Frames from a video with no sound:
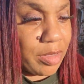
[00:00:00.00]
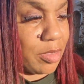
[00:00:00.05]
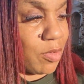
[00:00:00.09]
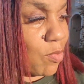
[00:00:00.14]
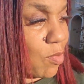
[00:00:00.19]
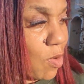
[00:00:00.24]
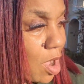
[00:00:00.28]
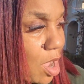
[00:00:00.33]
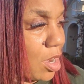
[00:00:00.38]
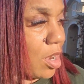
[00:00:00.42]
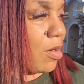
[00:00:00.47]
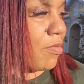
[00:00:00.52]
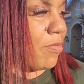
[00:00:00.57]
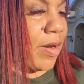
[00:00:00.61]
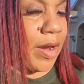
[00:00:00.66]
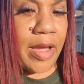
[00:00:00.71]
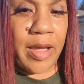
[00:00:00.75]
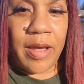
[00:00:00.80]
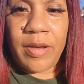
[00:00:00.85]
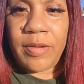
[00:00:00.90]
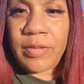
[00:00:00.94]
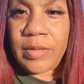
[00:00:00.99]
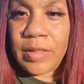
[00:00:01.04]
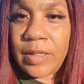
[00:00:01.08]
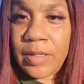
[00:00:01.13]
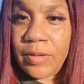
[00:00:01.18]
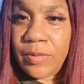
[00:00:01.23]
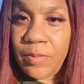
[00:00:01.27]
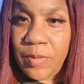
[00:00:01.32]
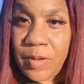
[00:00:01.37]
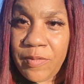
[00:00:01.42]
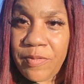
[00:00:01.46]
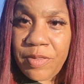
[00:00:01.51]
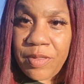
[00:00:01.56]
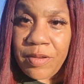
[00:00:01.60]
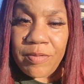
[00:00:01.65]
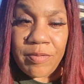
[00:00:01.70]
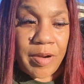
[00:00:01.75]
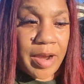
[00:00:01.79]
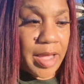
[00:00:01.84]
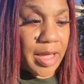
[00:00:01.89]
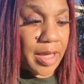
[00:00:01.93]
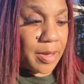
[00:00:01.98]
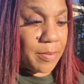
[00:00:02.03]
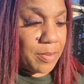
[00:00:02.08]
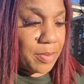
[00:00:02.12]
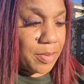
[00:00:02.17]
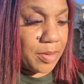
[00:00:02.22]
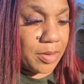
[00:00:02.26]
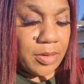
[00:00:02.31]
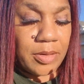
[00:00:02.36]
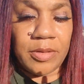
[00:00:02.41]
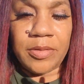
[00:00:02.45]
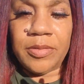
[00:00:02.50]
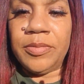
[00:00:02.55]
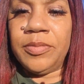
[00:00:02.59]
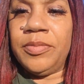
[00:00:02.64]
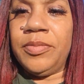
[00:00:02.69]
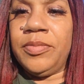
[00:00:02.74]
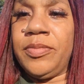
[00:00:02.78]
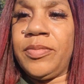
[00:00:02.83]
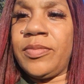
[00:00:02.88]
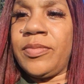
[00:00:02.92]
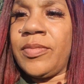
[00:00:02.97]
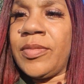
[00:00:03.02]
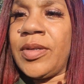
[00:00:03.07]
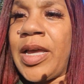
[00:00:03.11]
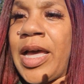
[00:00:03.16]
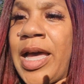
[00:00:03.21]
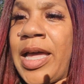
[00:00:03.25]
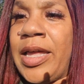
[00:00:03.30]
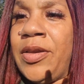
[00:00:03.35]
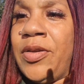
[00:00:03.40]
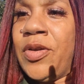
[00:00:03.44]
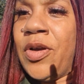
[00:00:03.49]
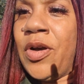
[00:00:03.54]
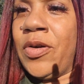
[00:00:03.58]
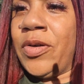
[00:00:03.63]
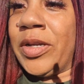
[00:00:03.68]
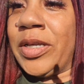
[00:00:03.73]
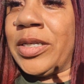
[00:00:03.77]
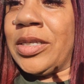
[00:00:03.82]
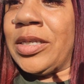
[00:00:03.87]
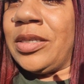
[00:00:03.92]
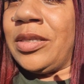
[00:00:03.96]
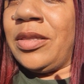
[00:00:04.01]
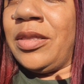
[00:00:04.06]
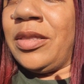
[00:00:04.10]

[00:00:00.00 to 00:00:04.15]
the walk around with the rep, I noticed